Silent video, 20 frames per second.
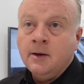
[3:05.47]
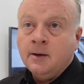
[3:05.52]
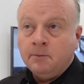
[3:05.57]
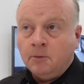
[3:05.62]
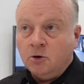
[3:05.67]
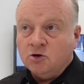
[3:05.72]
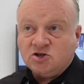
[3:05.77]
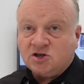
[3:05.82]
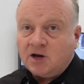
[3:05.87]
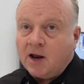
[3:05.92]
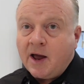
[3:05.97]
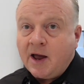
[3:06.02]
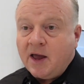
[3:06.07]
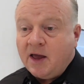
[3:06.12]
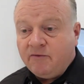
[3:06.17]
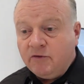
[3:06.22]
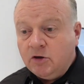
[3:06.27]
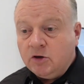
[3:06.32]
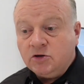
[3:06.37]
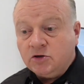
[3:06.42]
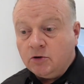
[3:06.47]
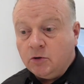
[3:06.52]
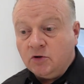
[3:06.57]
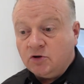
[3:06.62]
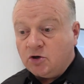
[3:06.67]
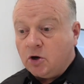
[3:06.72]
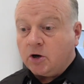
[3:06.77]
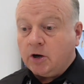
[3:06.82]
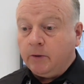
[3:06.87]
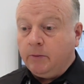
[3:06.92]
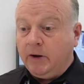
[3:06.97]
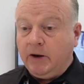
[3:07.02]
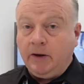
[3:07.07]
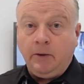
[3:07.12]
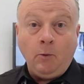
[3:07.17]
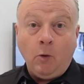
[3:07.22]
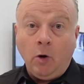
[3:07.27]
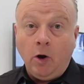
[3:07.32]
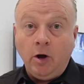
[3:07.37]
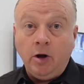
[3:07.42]
Much like if you do a document
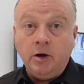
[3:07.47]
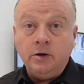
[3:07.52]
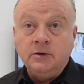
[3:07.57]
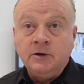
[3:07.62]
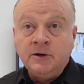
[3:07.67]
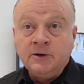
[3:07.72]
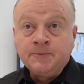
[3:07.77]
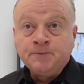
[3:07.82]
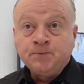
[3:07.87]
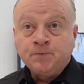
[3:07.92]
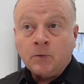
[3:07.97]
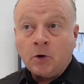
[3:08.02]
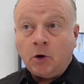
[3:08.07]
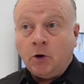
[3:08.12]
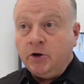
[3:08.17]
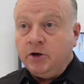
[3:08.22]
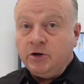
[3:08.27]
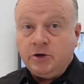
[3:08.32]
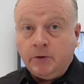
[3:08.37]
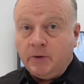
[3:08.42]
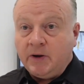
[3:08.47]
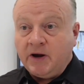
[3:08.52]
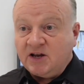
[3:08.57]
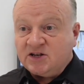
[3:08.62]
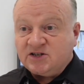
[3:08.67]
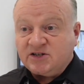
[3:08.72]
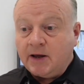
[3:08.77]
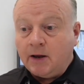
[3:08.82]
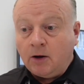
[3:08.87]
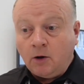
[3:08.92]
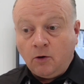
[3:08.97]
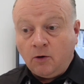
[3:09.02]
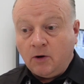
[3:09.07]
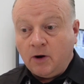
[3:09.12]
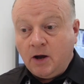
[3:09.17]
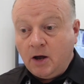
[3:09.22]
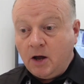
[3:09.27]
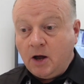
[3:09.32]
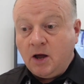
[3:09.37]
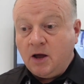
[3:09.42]
in Word, or you do an Excel or
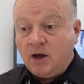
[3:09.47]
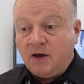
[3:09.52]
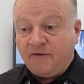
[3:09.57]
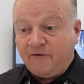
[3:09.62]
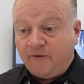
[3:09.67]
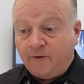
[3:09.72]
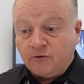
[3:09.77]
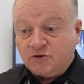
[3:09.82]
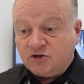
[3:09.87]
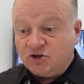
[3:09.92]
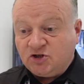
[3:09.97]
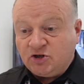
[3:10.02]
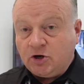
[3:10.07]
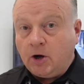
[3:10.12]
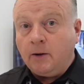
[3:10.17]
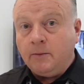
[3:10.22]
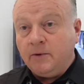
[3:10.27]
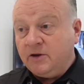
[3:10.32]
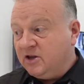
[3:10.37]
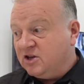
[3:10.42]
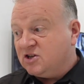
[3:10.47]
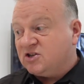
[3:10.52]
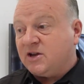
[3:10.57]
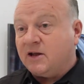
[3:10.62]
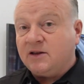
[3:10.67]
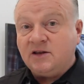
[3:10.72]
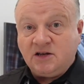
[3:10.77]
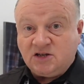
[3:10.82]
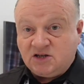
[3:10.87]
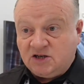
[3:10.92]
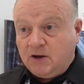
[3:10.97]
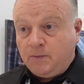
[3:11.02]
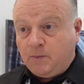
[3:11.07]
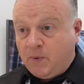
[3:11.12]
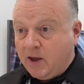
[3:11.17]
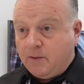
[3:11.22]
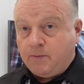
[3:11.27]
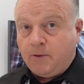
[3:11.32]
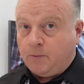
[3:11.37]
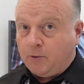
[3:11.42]
a Photoshop and you send it to your
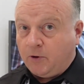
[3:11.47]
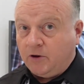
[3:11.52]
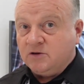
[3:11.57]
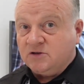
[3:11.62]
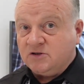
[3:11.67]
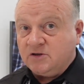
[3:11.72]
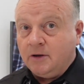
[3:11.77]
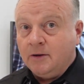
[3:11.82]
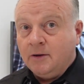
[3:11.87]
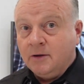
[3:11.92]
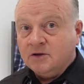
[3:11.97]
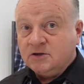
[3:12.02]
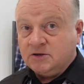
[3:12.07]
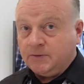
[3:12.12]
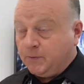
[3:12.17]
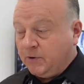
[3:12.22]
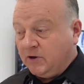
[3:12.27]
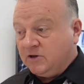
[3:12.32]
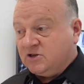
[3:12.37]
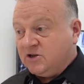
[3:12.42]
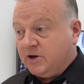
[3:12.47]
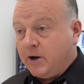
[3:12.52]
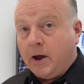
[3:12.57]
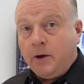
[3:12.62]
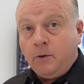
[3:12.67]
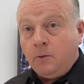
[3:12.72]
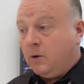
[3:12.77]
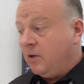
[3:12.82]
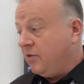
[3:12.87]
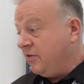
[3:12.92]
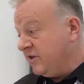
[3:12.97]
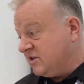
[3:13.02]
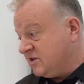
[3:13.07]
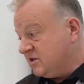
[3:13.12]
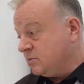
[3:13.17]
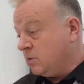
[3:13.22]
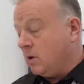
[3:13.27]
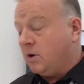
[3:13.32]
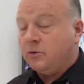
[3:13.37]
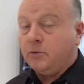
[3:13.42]
paper printer to print it out. Well, this is
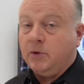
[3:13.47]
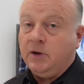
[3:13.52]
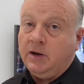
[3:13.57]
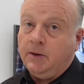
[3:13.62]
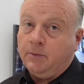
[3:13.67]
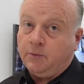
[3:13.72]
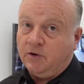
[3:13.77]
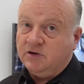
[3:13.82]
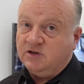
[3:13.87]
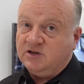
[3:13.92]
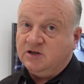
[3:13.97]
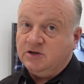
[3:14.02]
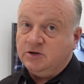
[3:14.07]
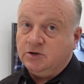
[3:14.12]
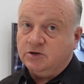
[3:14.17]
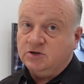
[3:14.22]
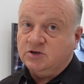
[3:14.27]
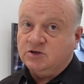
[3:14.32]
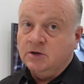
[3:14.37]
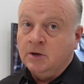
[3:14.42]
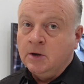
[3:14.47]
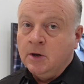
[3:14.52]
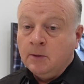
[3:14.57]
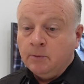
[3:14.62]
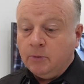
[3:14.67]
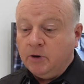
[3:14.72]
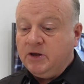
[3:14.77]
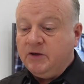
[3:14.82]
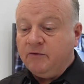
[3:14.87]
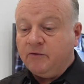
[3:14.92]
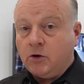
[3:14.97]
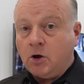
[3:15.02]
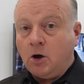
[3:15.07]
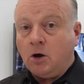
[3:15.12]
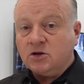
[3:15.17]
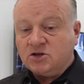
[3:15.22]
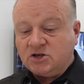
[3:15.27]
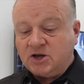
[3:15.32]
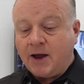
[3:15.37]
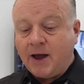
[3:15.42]
what 3D printing does. But you've
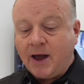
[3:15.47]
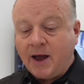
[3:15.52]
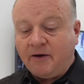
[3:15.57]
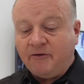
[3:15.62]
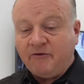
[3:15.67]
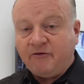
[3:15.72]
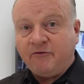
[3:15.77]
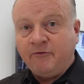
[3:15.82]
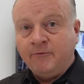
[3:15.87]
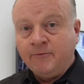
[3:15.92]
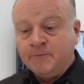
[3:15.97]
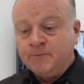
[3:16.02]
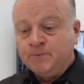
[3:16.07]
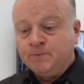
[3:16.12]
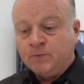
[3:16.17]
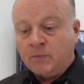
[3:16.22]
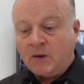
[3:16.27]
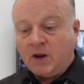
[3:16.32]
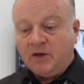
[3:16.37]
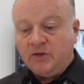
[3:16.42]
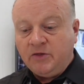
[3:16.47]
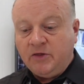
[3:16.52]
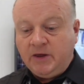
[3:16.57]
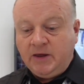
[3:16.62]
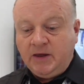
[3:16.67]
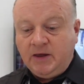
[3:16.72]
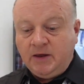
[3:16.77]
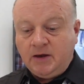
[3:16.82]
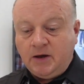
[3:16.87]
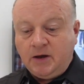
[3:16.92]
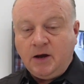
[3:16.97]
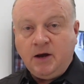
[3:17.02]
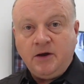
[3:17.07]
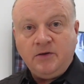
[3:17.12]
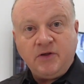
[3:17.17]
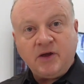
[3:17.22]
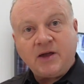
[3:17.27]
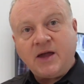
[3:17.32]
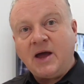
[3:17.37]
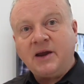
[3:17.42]
got to have
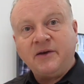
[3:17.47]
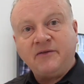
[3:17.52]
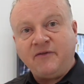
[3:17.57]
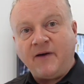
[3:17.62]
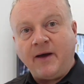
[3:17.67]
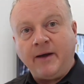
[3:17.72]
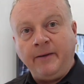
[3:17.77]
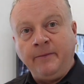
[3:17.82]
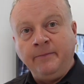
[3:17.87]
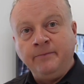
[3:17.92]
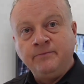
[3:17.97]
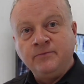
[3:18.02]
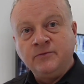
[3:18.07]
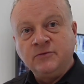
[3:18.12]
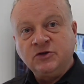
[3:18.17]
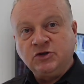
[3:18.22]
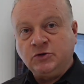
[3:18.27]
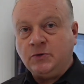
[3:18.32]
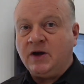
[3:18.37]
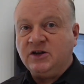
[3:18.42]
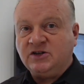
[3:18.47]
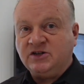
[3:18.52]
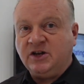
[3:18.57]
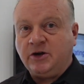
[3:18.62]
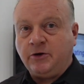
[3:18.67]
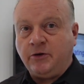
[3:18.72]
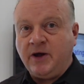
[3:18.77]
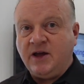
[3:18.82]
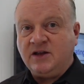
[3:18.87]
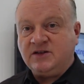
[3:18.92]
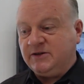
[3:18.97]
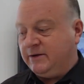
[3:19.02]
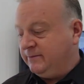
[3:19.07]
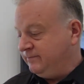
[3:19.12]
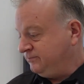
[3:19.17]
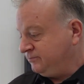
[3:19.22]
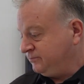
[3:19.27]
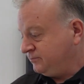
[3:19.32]
the CAD file to actually create it.